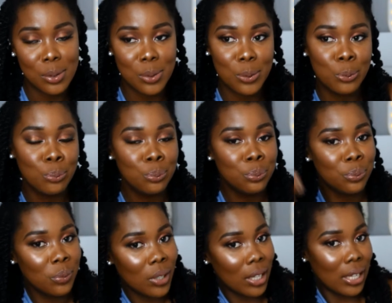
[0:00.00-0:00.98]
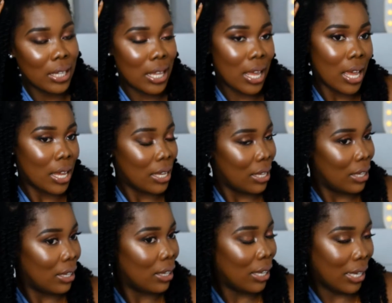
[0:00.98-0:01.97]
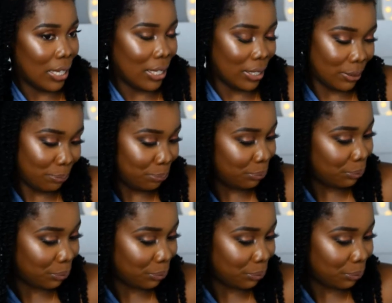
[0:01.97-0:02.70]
So yeah, I